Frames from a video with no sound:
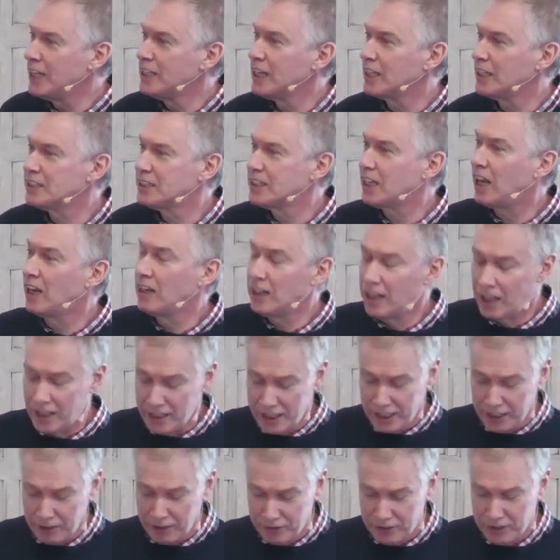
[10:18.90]
made us
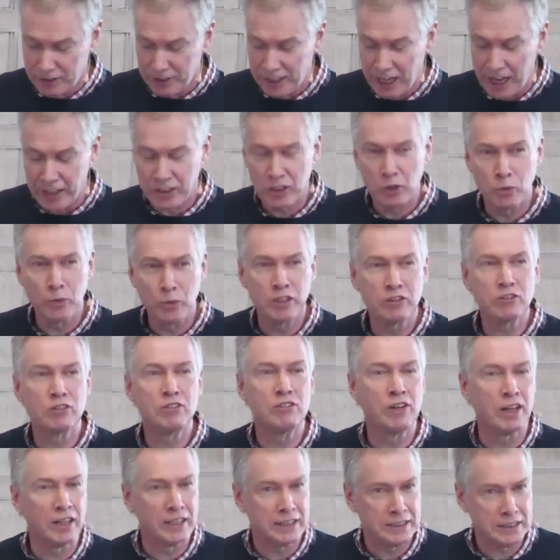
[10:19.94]
alive together
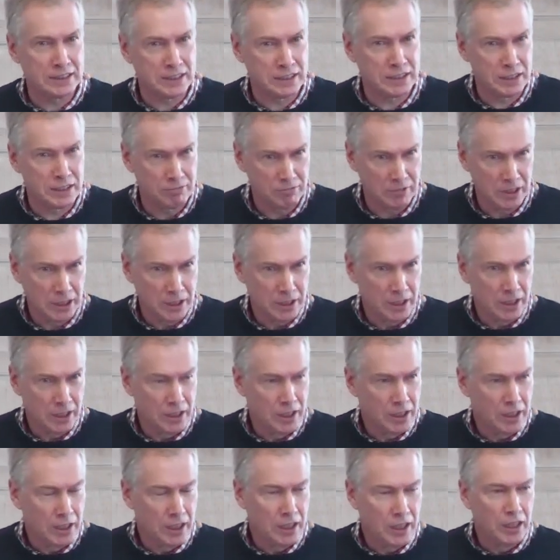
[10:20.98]
with Christ.
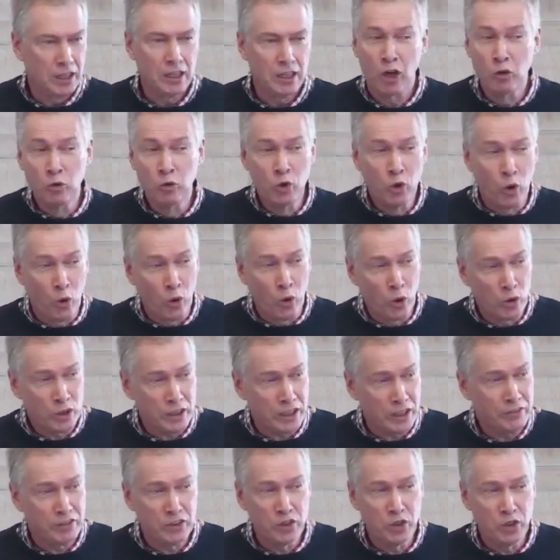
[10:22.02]
O
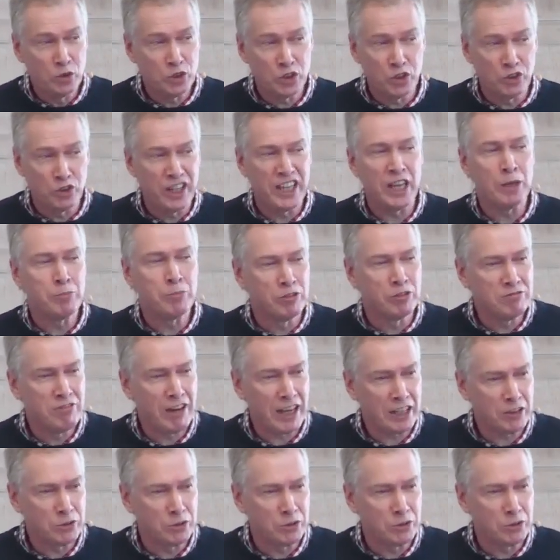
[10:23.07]
Lord, if you should keep